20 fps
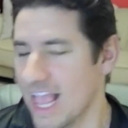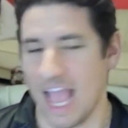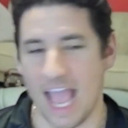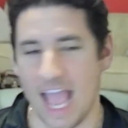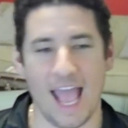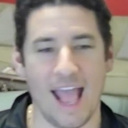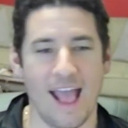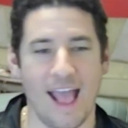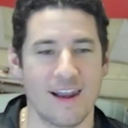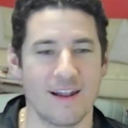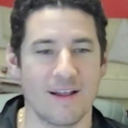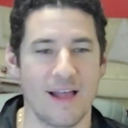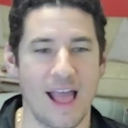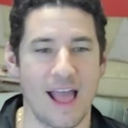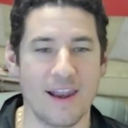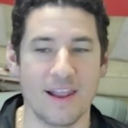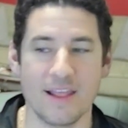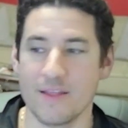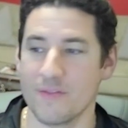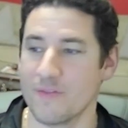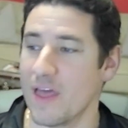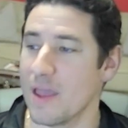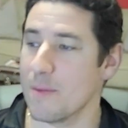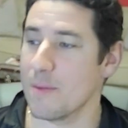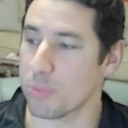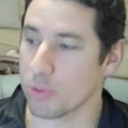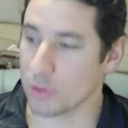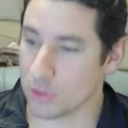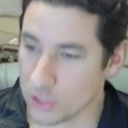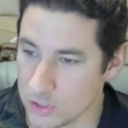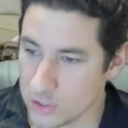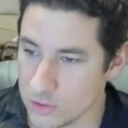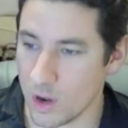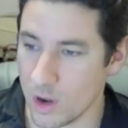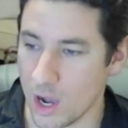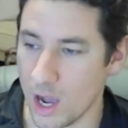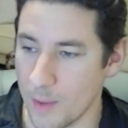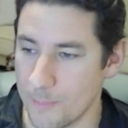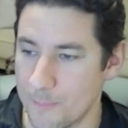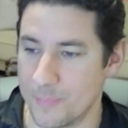And they blew
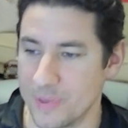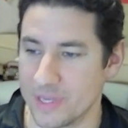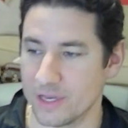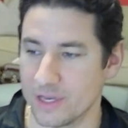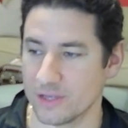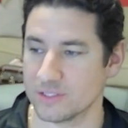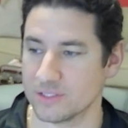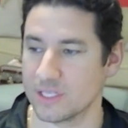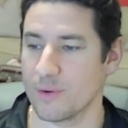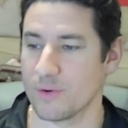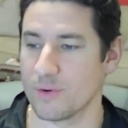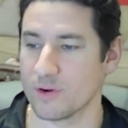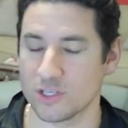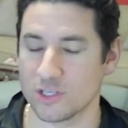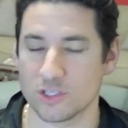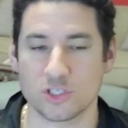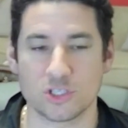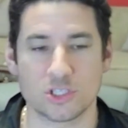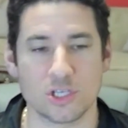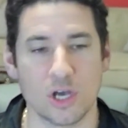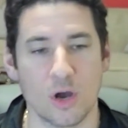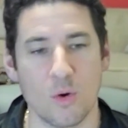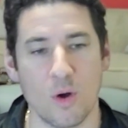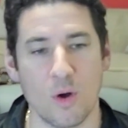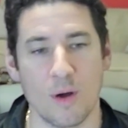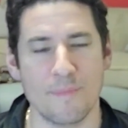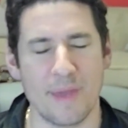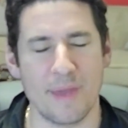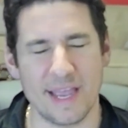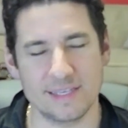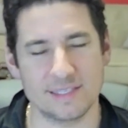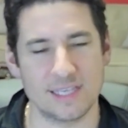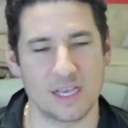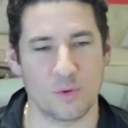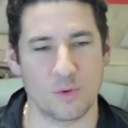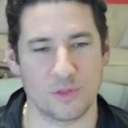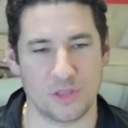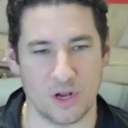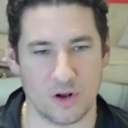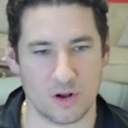up because they were just so amazing
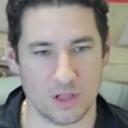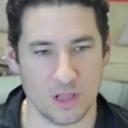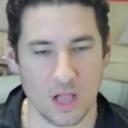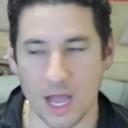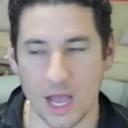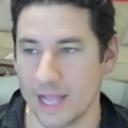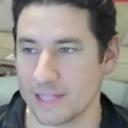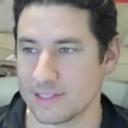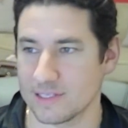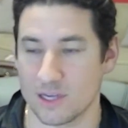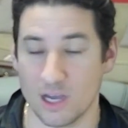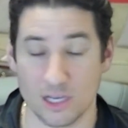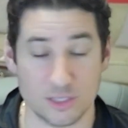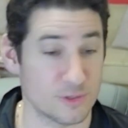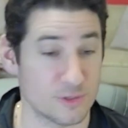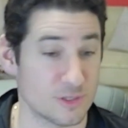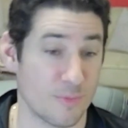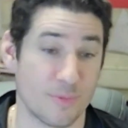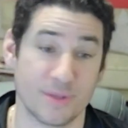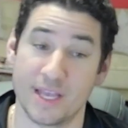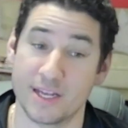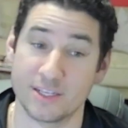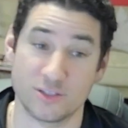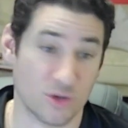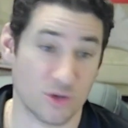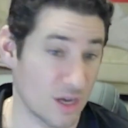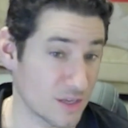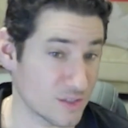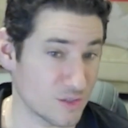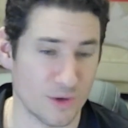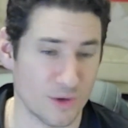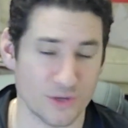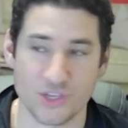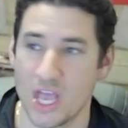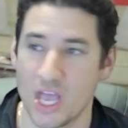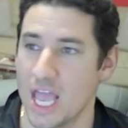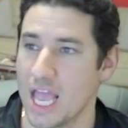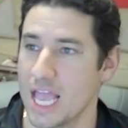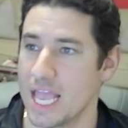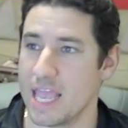with their clients and customers and potential customers,
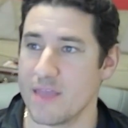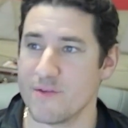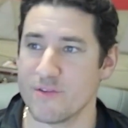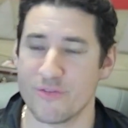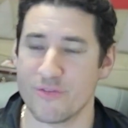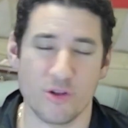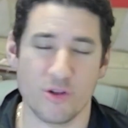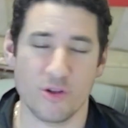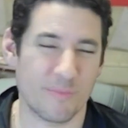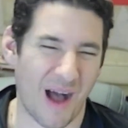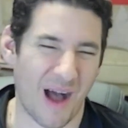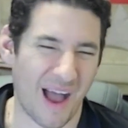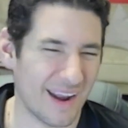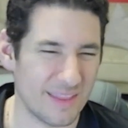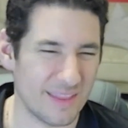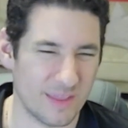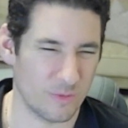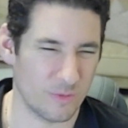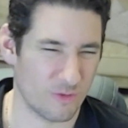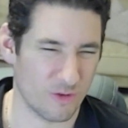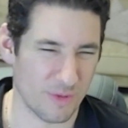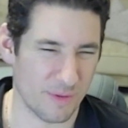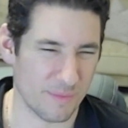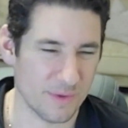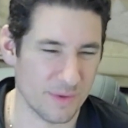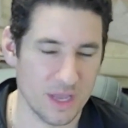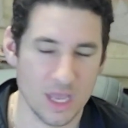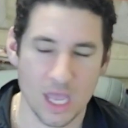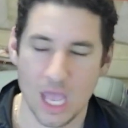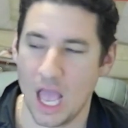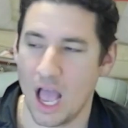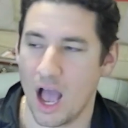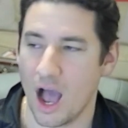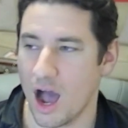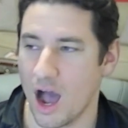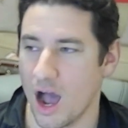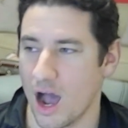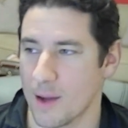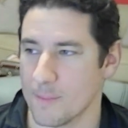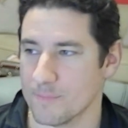even if you didn't buy anything
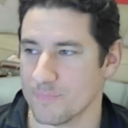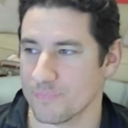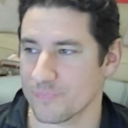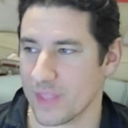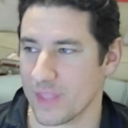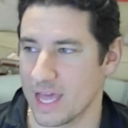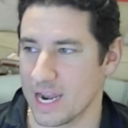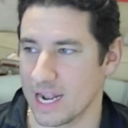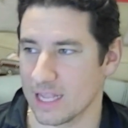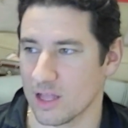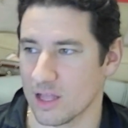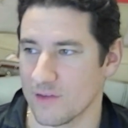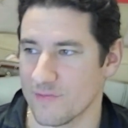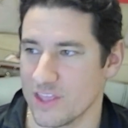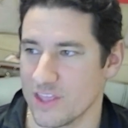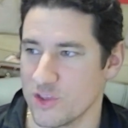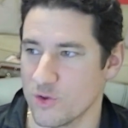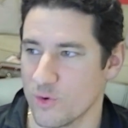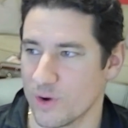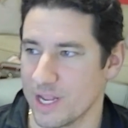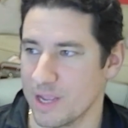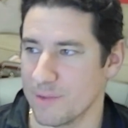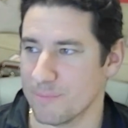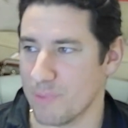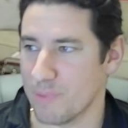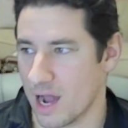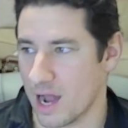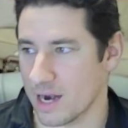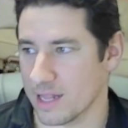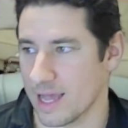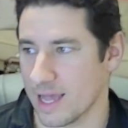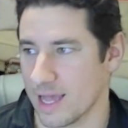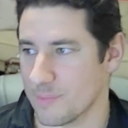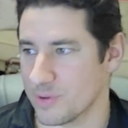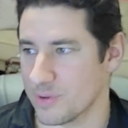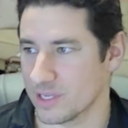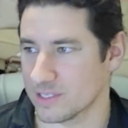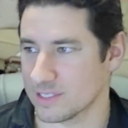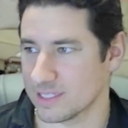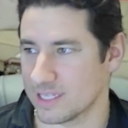them. And I love that you already embody that,
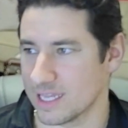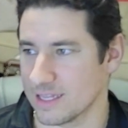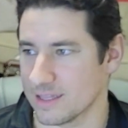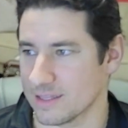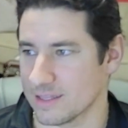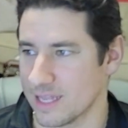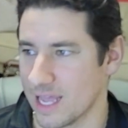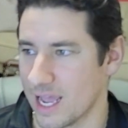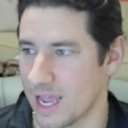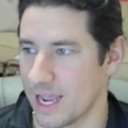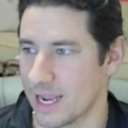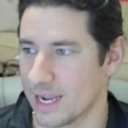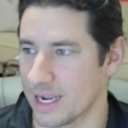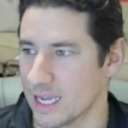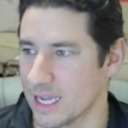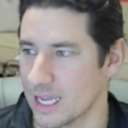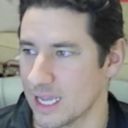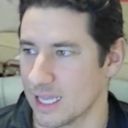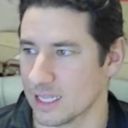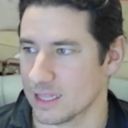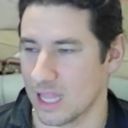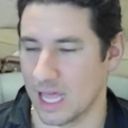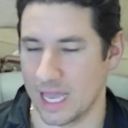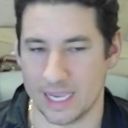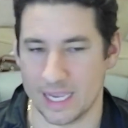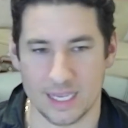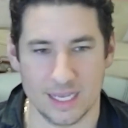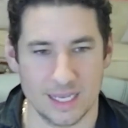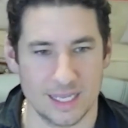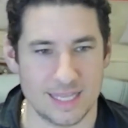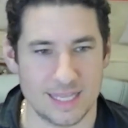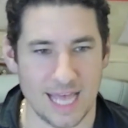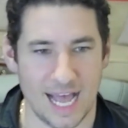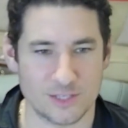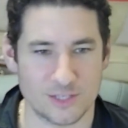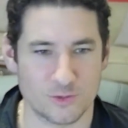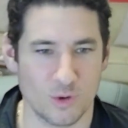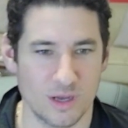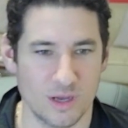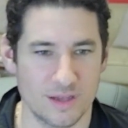because at the end of the day, like,
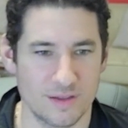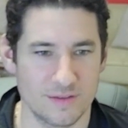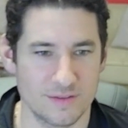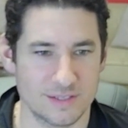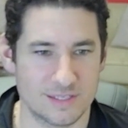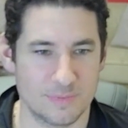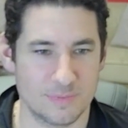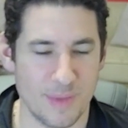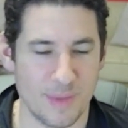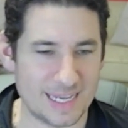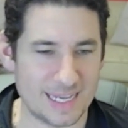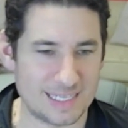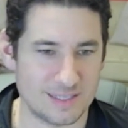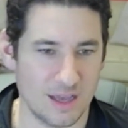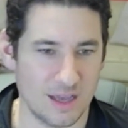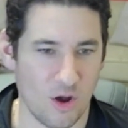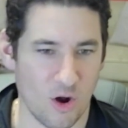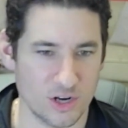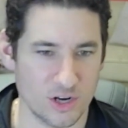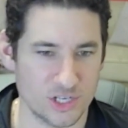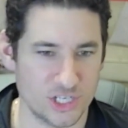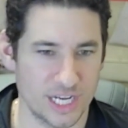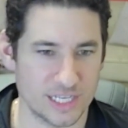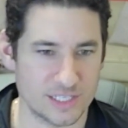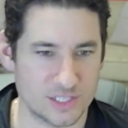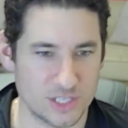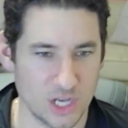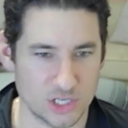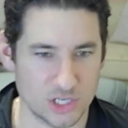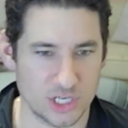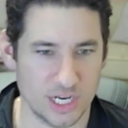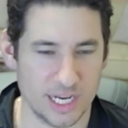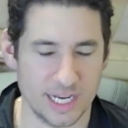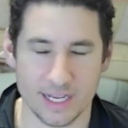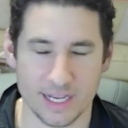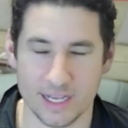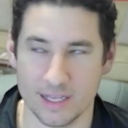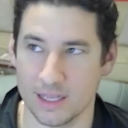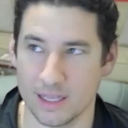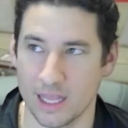that's what makes RGS such
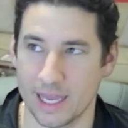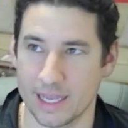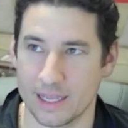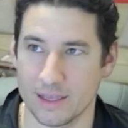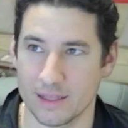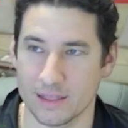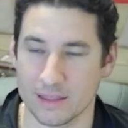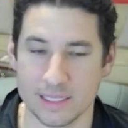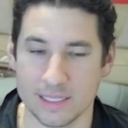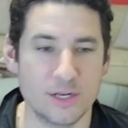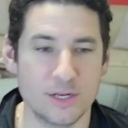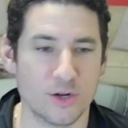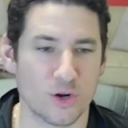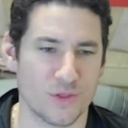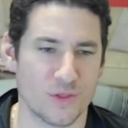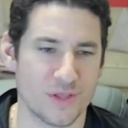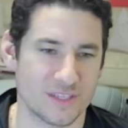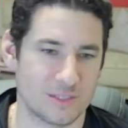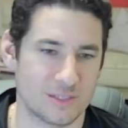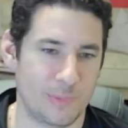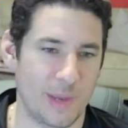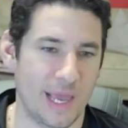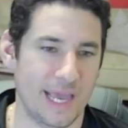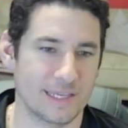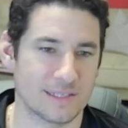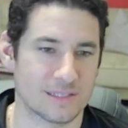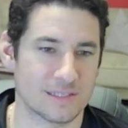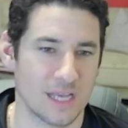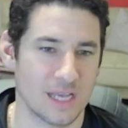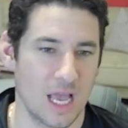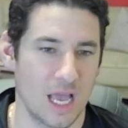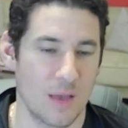a like leader in this space.